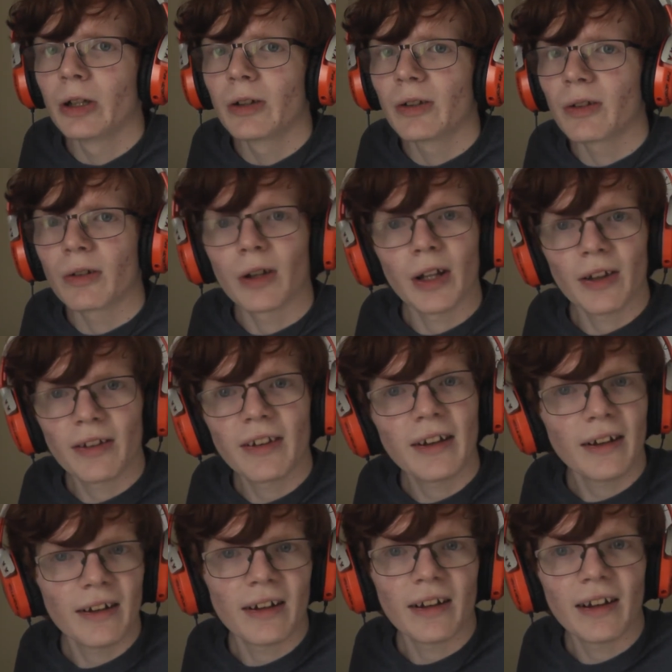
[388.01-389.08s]
So I just
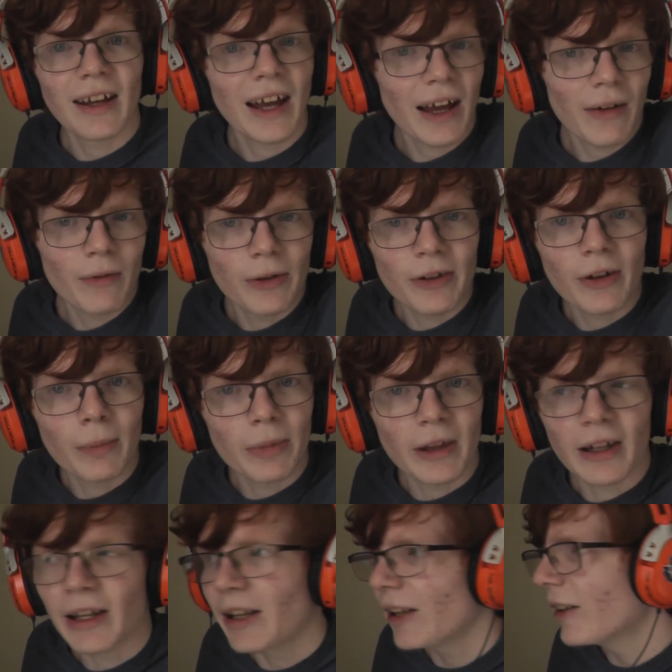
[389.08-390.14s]
need to have
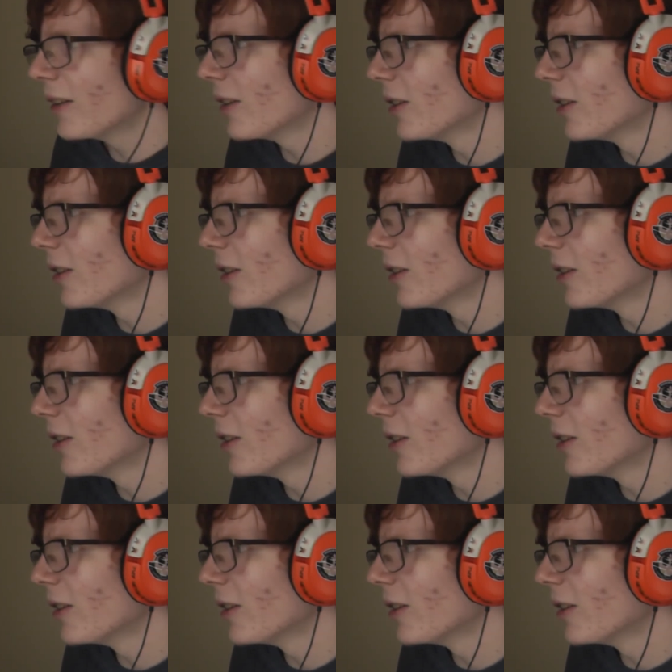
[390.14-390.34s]
something in it.